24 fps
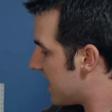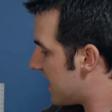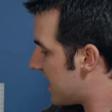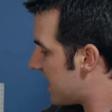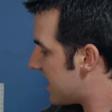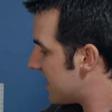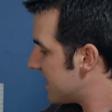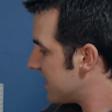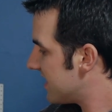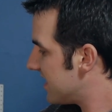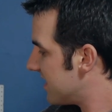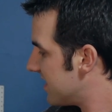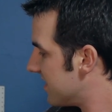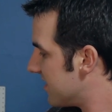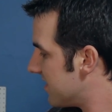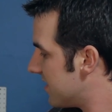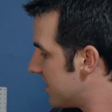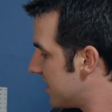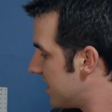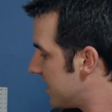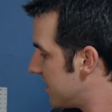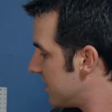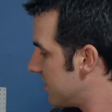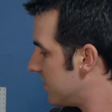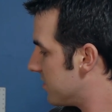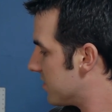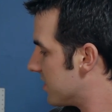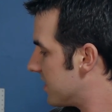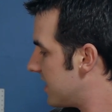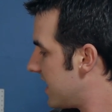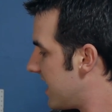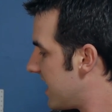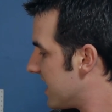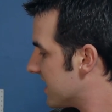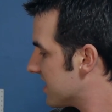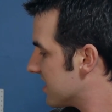on here, you
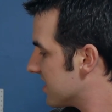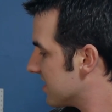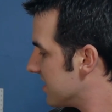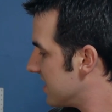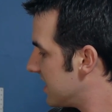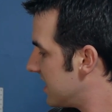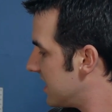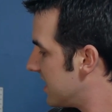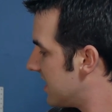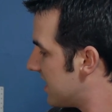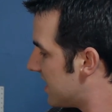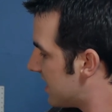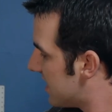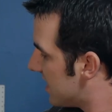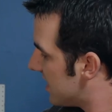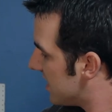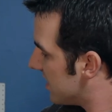could actually,